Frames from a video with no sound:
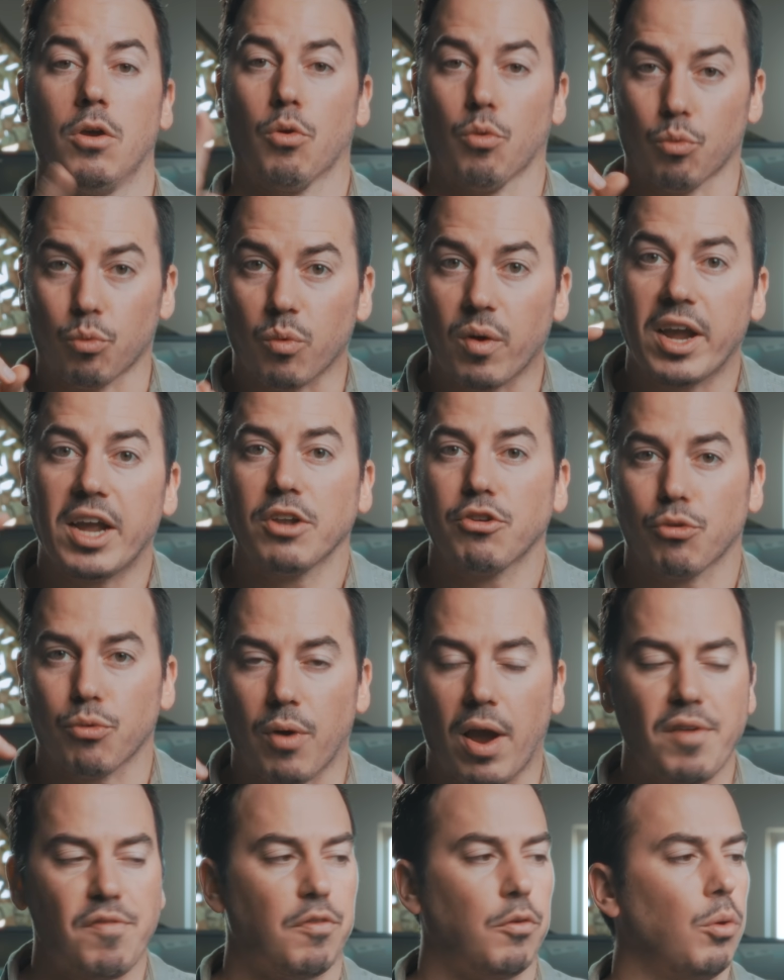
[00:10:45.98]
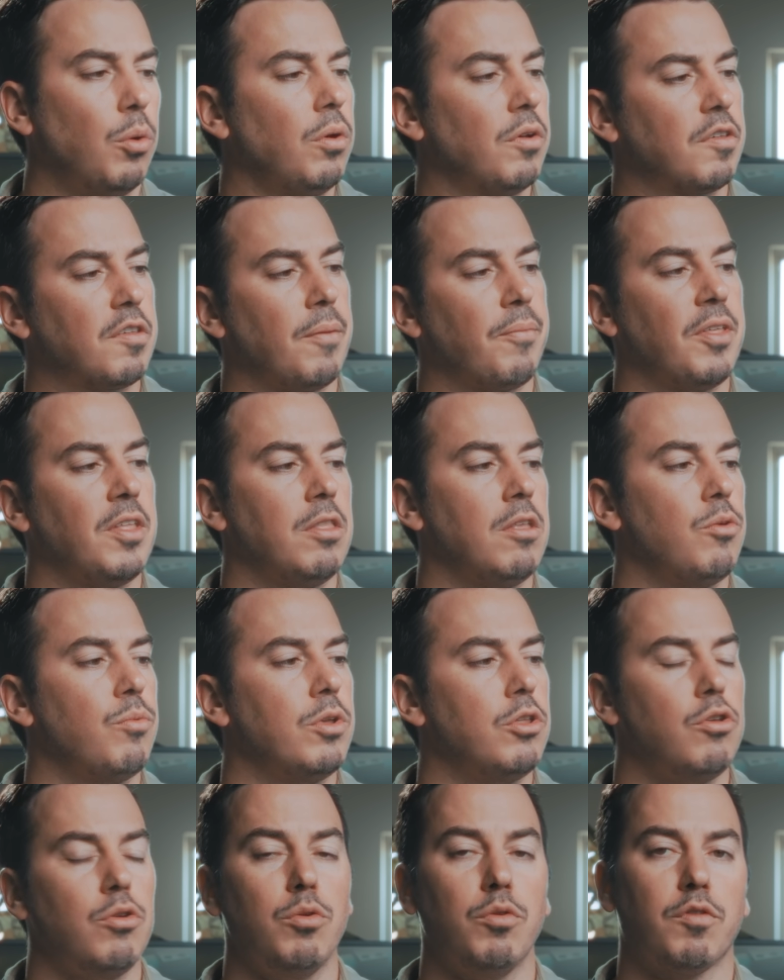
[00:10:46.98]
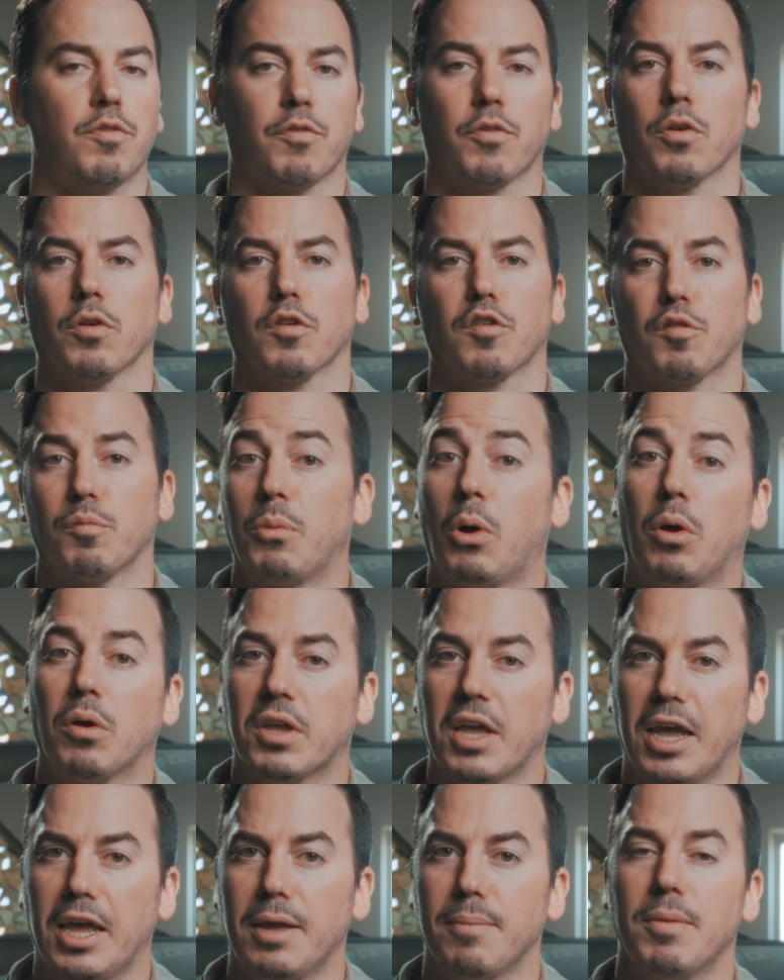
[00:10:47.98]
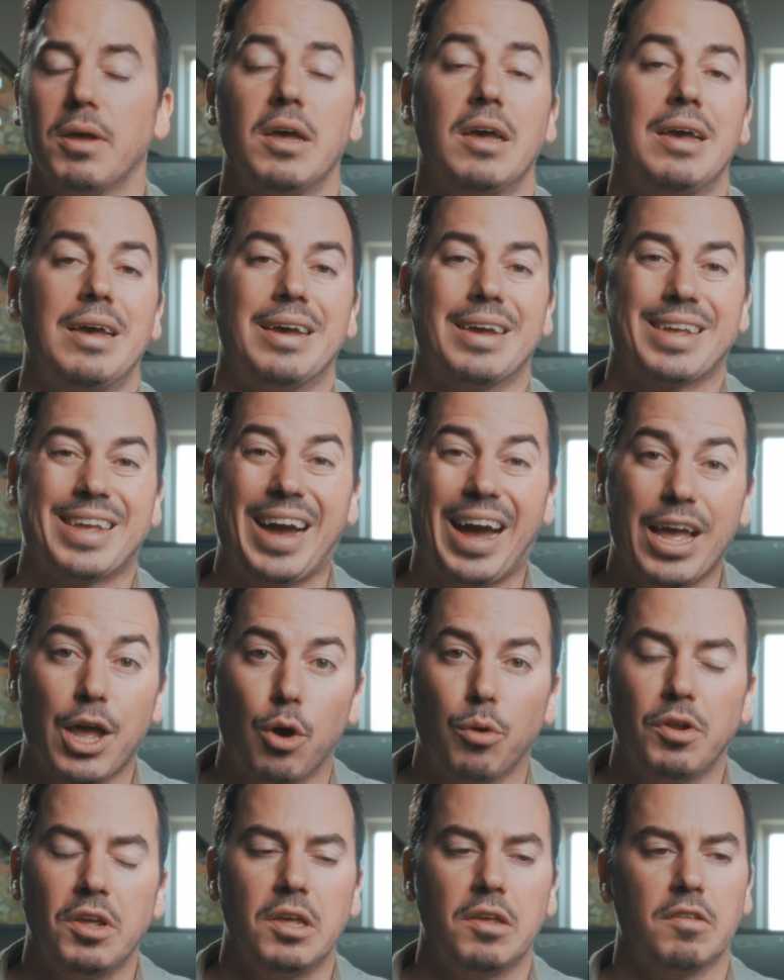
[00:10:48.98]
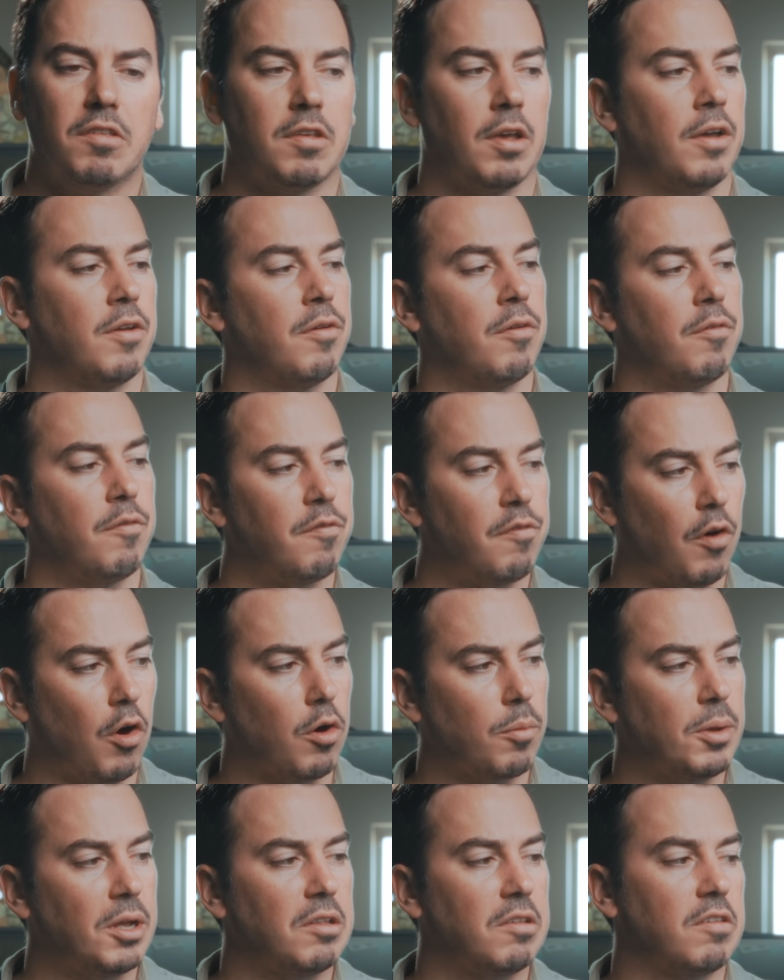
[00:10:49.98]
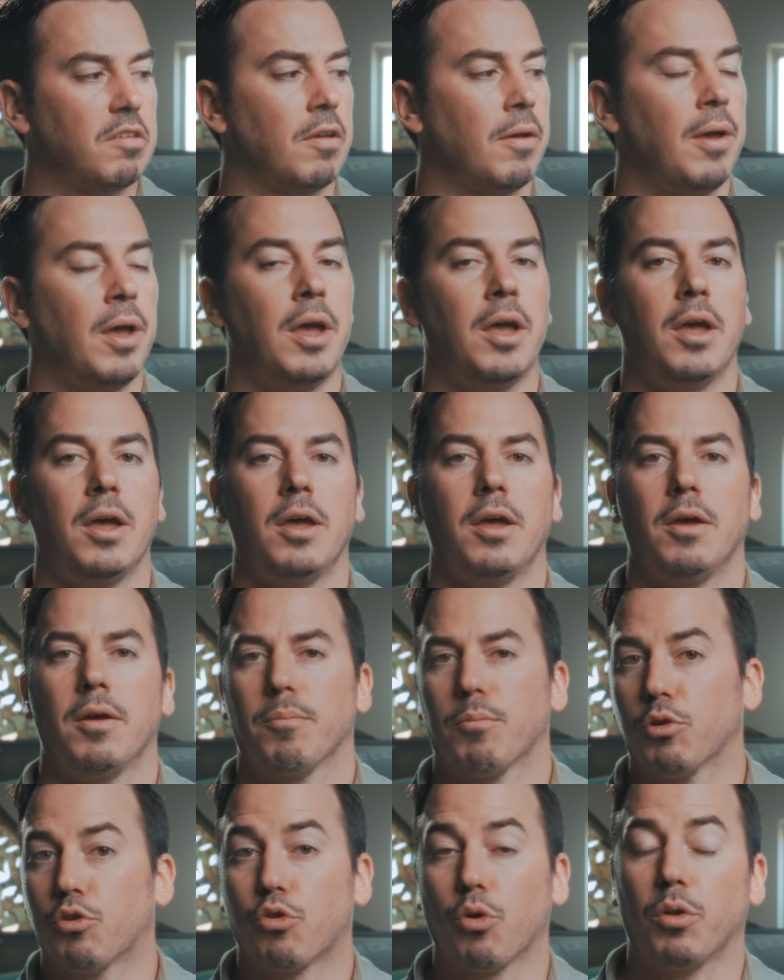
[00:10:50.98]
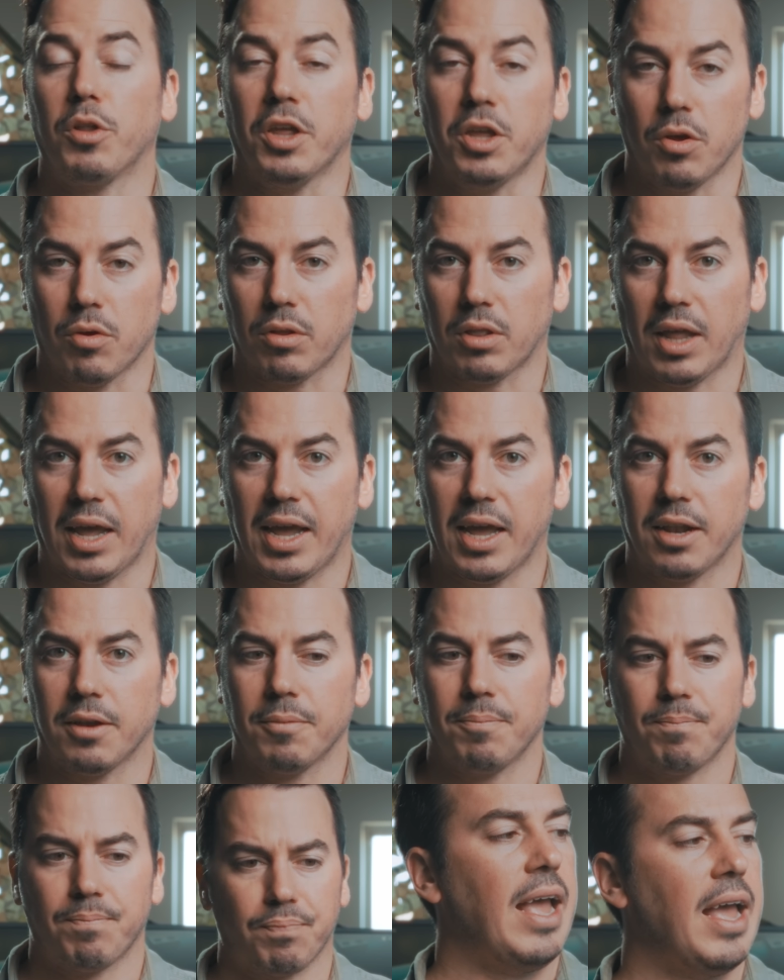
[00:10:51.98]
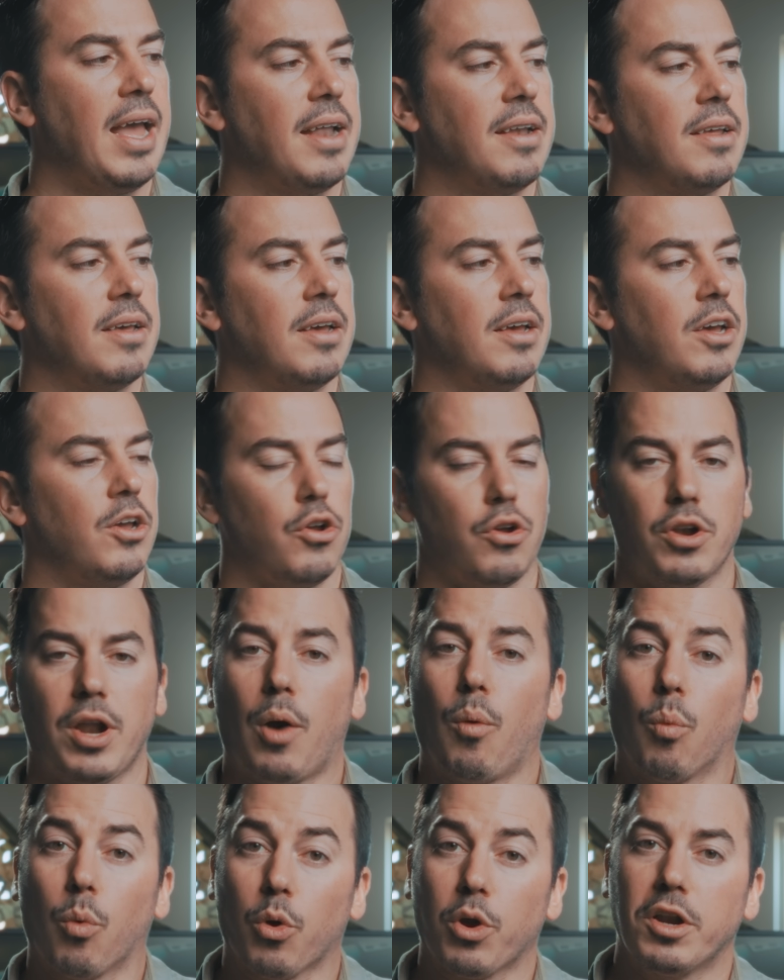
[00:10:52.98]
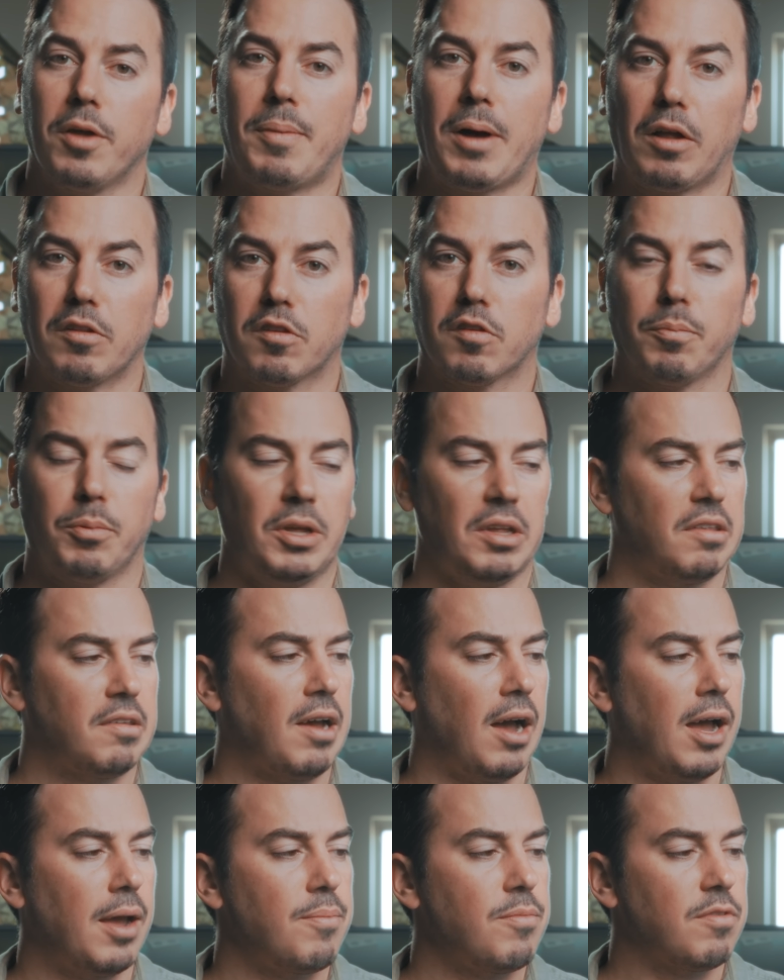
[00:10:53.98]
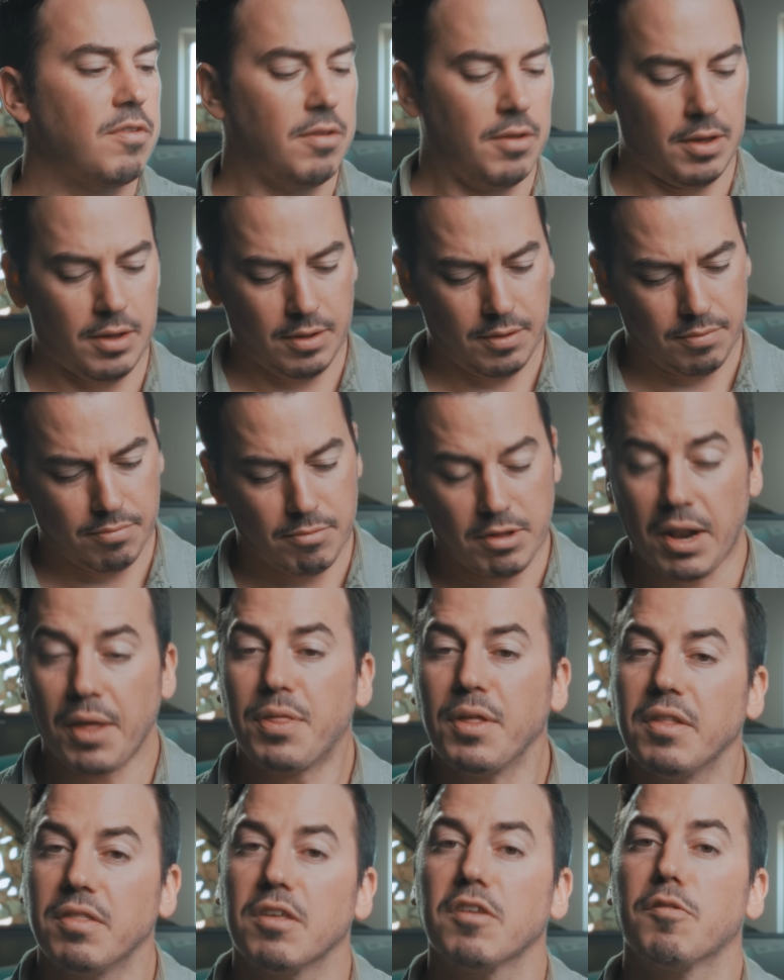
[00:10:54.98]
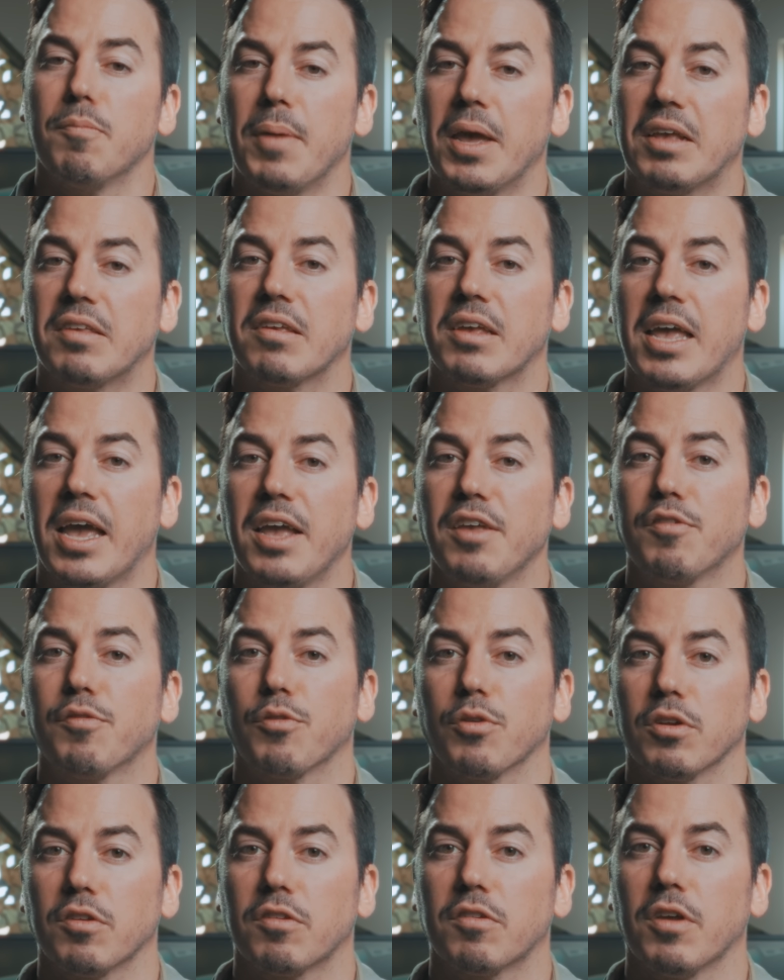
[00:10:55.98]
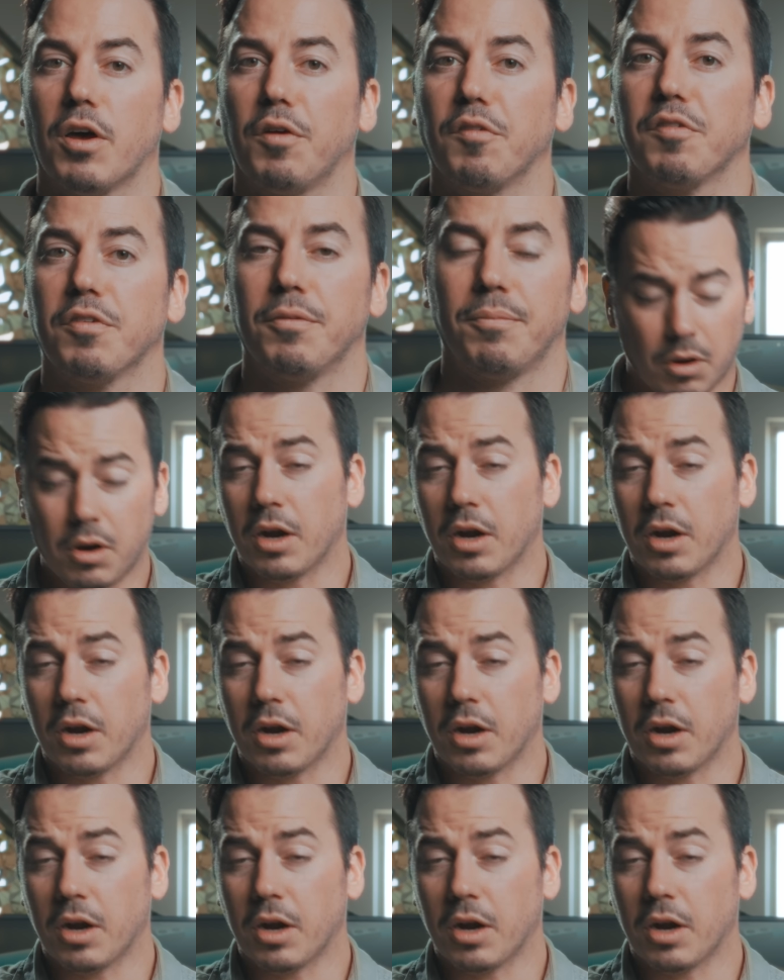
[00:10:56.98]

ranch rifle, something that you would use for small game, coyotes, varmints, patrolling your land, and you're not worried about split times, then I think this makes a case for itself.